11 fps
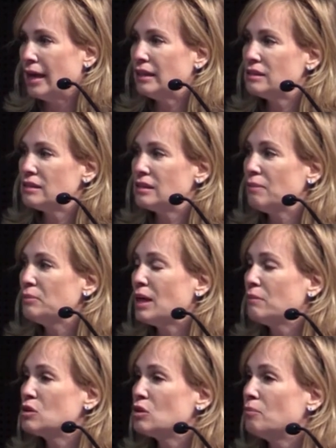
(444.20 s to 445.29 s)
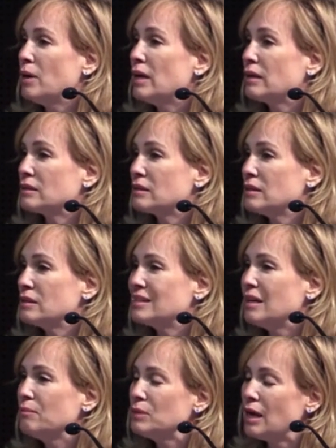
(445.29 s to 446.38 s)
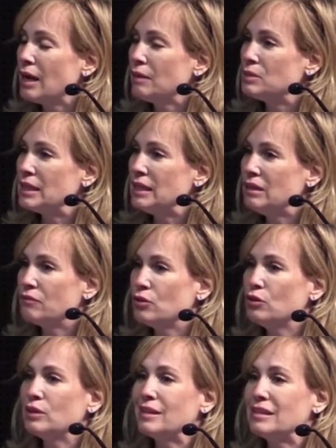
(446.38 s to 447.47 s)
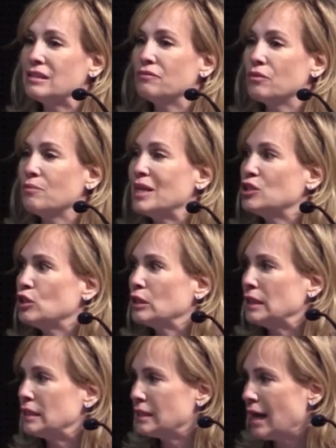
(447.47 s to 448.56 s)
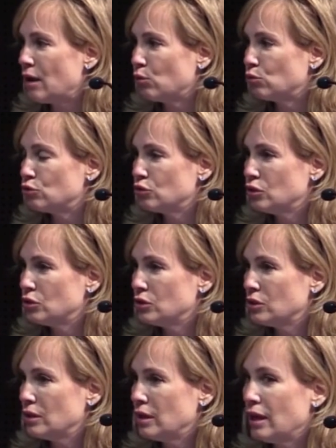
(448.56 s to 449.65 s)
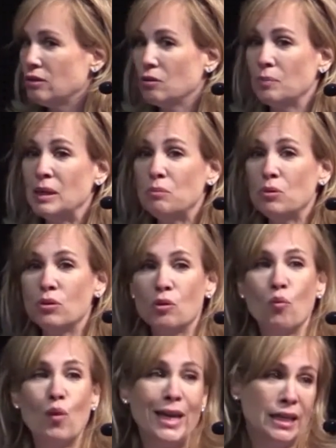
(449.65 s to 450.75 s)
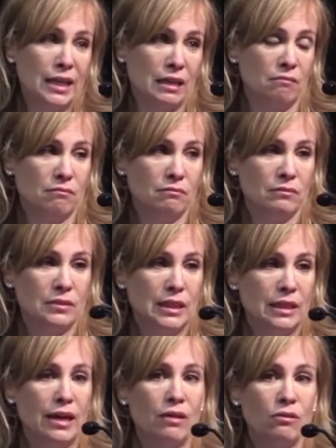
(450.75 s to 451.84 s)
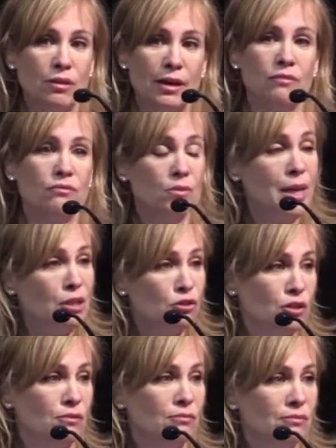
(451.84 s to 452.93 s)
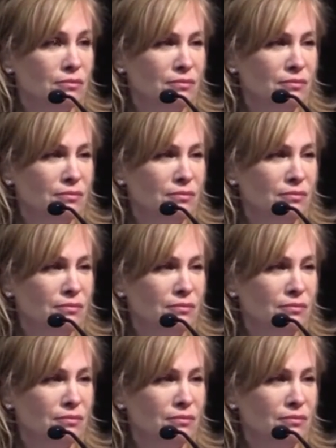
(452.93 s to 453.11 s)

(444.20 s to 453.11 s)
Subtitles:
And sometimes they're bugs. Sometimes inadvertently this information leaks out. And there are people there waiting to gather that information.